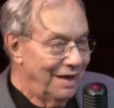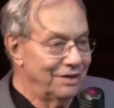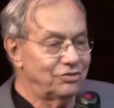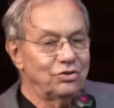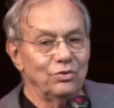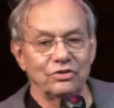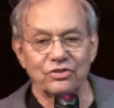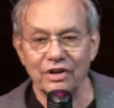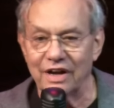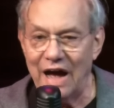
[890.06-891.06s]
as soon as
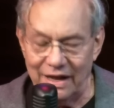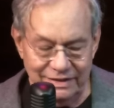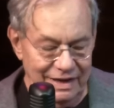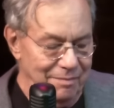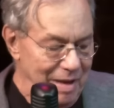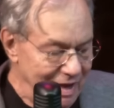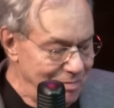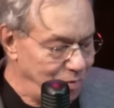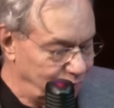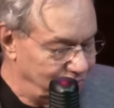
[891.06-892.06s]
they're goddamn
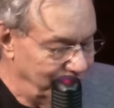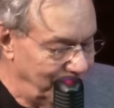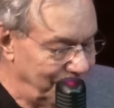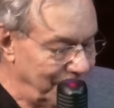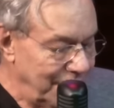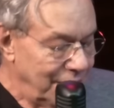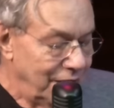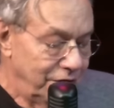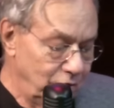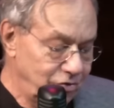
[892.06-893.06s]
able to.
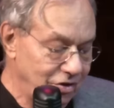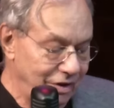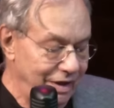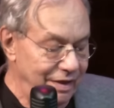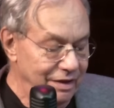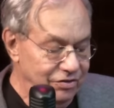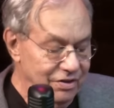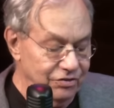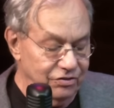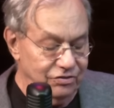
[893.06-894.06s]
Usually
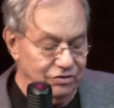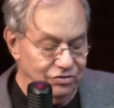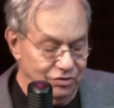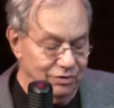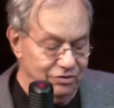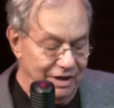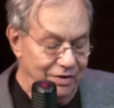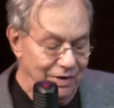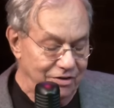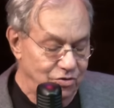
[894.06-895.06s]
this is as soon as they
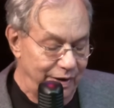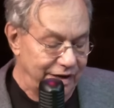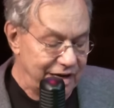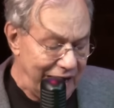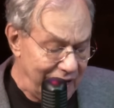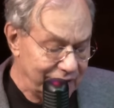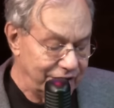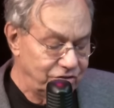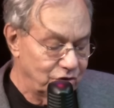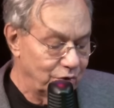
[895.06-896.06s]
graduate
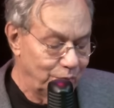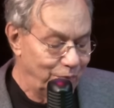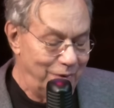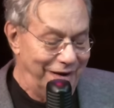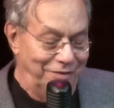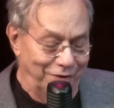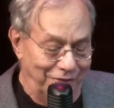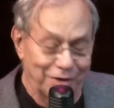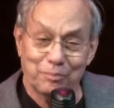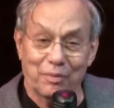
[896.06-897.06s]
college or whenever
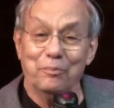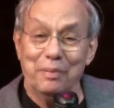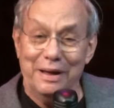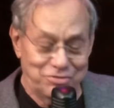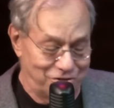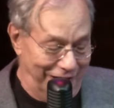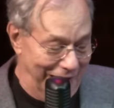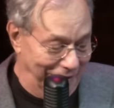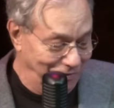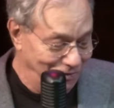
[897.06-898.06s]
their probation
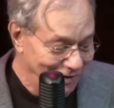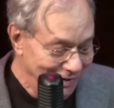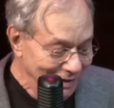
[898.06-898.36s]
ends.